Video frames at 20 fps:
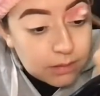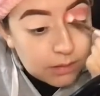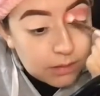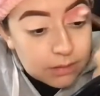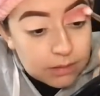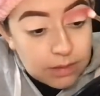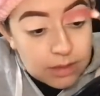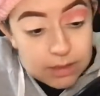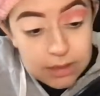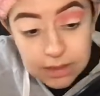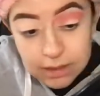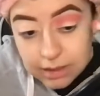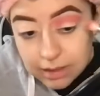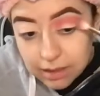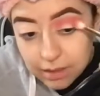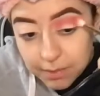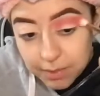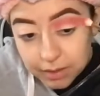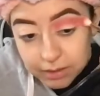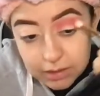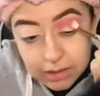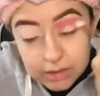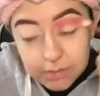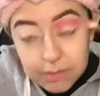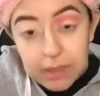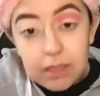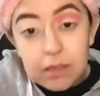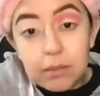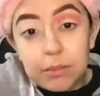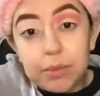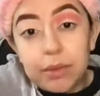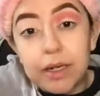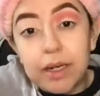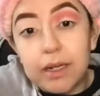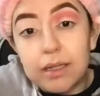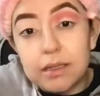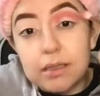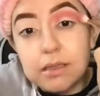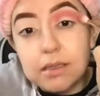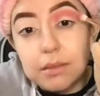That's the thing about these makeup
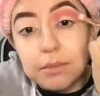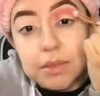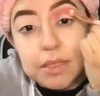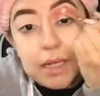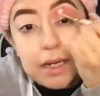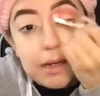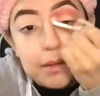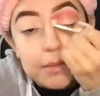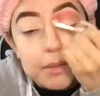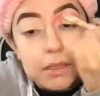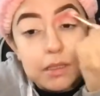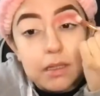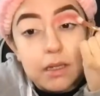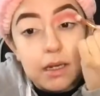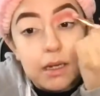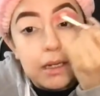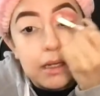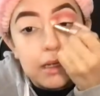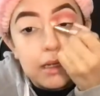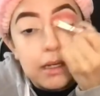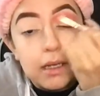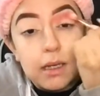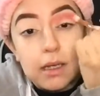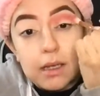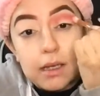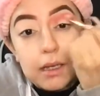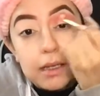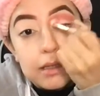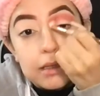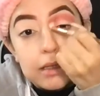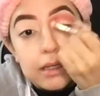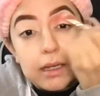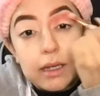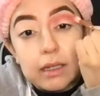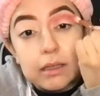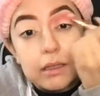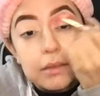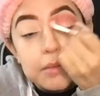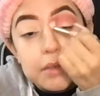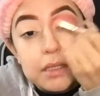brands. Sometimes, like, they
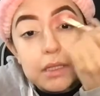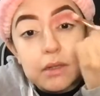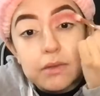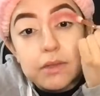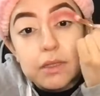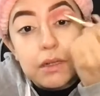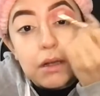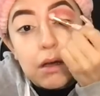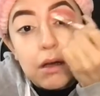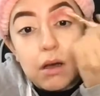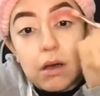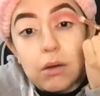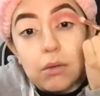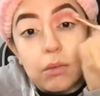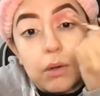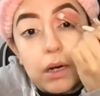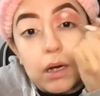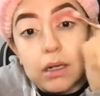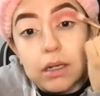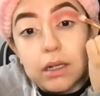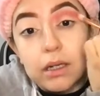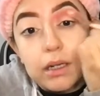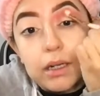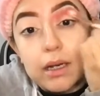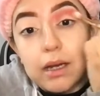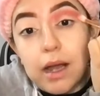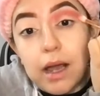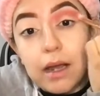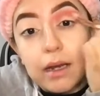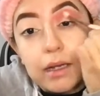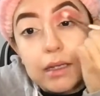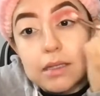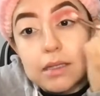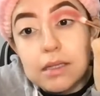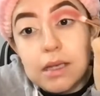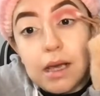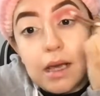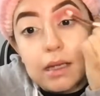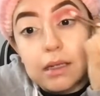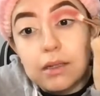get themselves in hot water, and it's
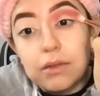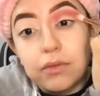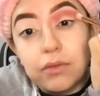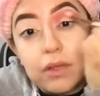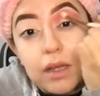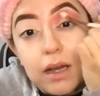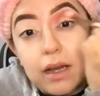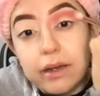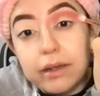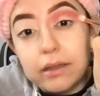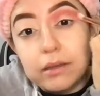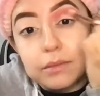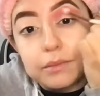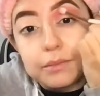kind of like